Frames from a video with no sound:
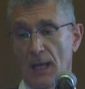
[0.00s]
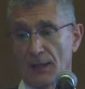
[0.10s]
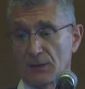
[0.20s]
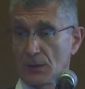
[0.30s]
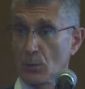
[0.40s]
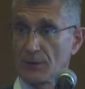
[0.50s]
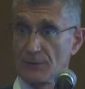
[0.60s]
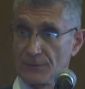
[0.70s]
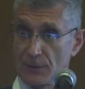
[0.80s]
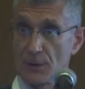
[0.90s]
And I think one of
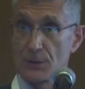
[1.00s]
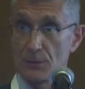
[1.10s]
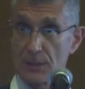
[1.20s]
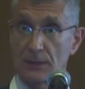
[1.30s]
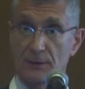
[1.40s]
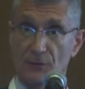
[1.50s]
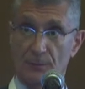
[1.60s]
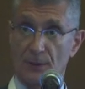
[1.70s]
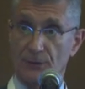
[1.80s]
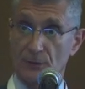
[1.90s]
the very unique things
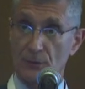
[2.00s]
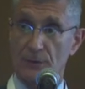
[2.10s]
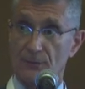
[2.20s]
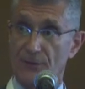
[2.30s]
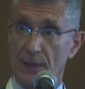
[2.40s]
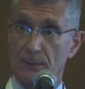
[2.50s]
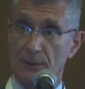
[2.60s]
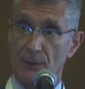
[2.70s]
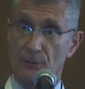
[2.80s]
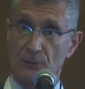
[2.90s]
about the thulium fiber
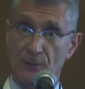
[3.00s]
laser is